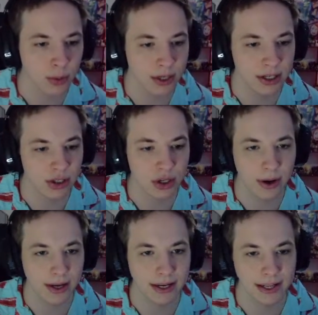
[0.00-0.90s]
We're going to just go
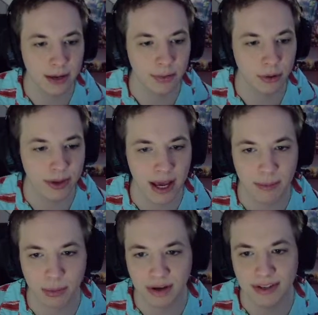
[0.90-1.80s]
ahead and keep what we
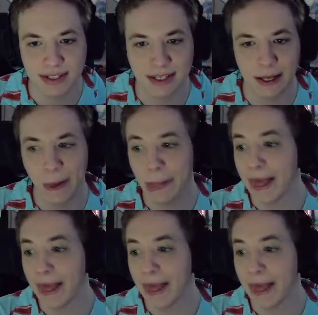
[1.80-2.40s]
had previously